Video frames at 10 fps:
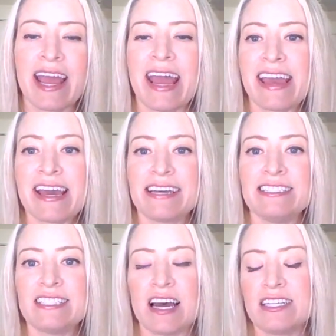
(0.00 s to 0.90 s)

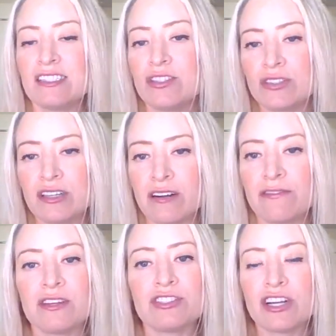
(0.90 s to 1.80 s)
And I just looked at our
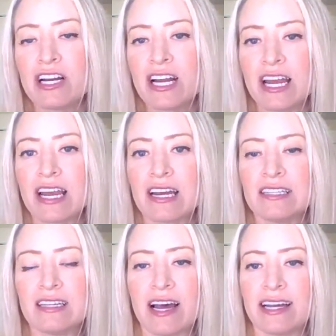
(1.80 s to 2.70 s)
future
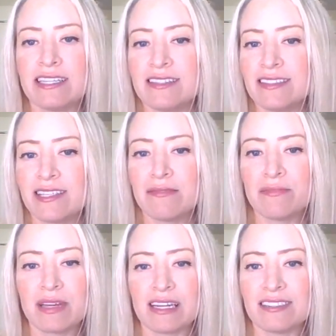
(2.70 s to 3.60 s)
and I didn't see
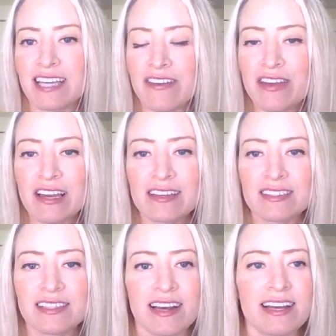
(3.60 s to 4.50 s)
many
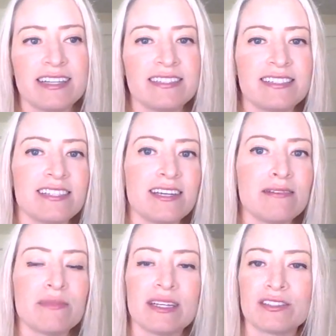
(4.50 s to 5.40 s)
savings. I didn't see
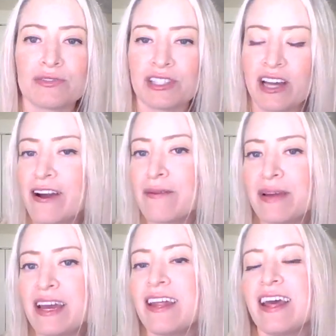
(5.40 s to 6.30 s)
much
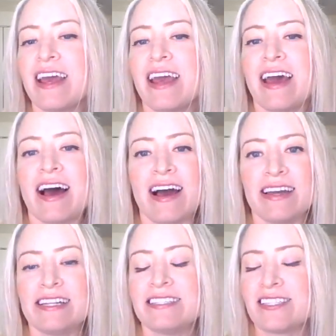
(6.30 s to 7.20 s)
retirement. I
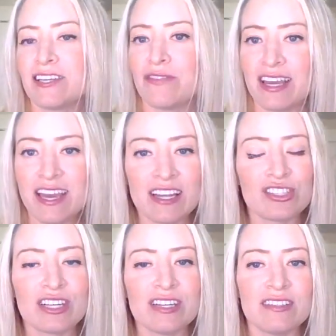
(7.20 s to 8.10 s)
didn't see
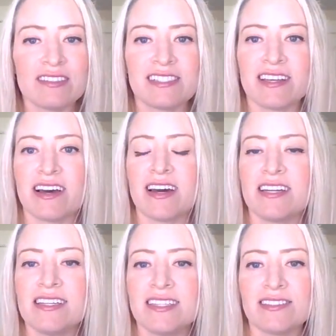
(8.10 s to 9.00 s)
vacations. I
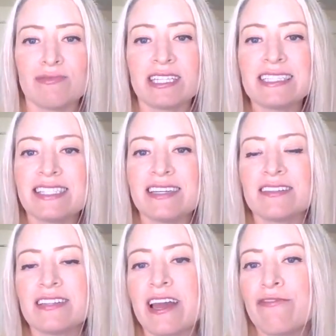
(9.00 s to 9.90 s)
didn't really see a
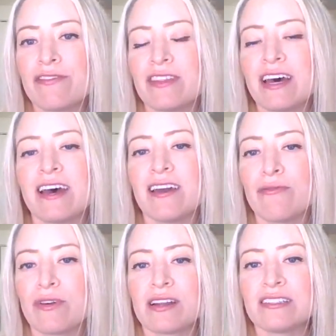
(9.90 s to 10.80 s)
life that I
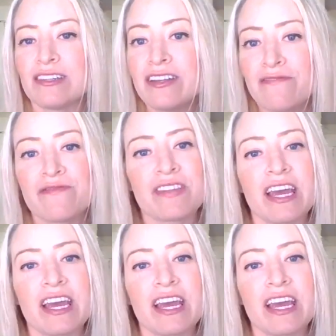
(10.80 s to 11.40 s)
wanted to live.